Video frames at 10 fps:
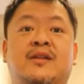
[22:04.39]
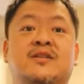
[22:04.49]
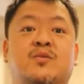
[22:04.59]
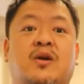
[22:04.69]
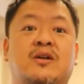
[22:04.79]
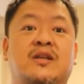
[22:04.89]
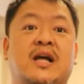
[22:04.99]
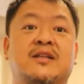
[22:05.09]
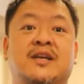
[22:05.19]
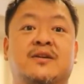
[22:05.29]
This is where our
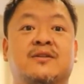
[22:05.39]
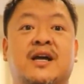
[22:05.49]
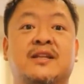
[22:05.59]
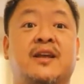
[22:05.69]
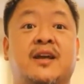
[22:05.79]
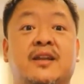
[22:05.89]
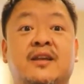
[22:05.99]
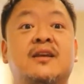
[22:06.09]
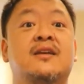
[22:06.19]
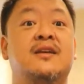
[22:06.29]
dantian
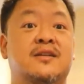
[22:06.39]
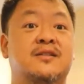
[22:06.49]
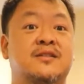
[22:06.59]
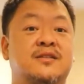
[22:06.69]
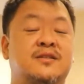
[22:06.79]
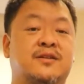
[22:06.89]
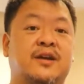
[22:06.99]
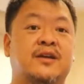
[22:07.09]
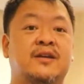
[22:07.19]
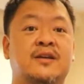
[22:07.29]
is.
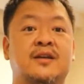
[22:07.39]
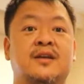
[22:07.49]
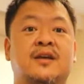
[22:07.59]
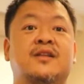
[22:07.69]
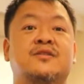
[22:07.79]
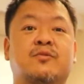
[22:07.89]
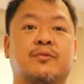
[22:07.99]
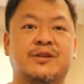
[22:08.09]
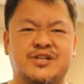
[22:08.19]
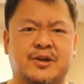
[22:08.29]
Okay, this is
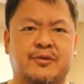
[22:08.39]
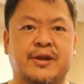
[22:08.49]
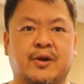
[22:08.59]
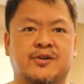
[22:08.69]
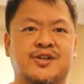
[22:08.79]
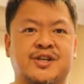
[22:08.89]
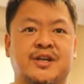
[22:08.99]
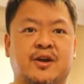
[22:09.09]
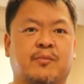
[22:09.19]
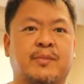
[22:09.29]
where we generate our
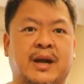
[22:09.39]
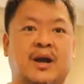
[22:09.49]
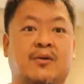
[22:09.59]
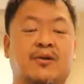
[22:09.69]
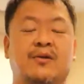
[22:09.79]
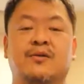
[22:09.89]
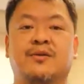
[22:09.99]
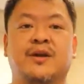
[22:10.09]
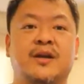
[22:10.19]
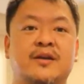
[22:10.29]
chi, our power.
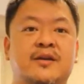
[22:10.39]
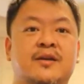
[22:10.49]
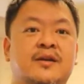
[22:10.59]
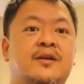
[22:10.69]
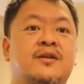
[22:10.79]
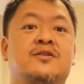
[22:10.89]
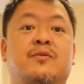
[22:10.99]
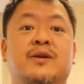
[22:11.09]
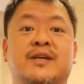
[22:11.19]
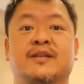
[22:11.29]
Okay, so
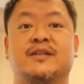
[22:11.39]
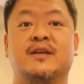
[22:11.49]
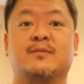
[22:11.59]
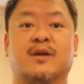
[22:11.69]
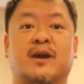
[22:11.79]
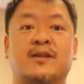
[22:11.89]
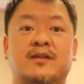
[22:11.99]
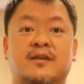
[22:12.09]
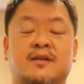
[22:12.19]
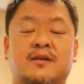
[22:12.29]
we want to take a deep breath.
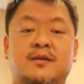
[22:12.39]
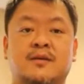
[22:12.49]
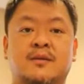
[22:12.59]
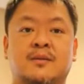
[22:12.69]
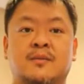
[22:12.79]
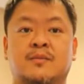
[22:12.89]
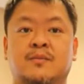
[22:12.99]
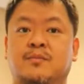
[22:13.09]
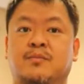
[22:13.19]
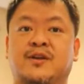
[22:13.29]

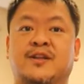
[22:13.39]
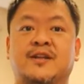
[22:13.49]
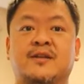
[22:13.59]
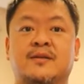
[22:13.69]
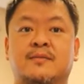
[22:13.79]
Breathe in.